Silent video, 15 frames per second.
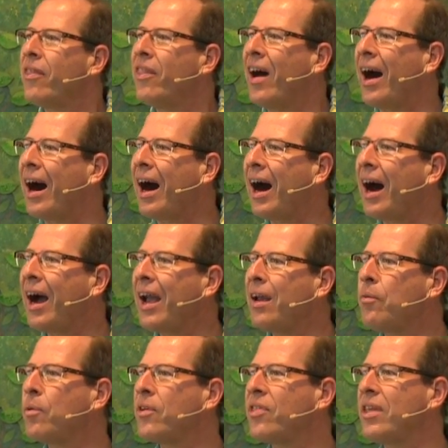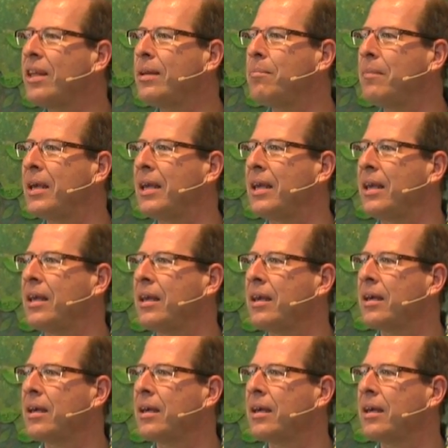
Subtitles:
the I within me,